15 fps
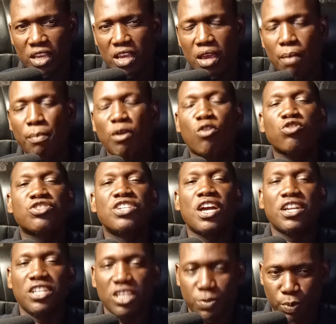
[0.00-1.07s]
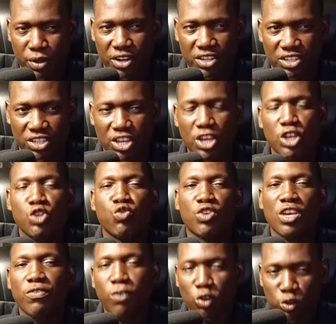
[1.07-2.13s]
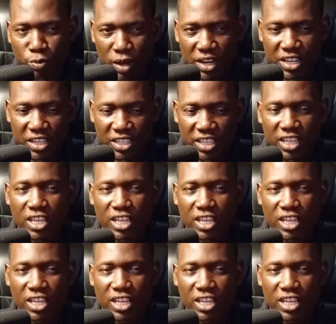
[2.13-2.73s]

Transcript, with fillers: because they are disparate you give out money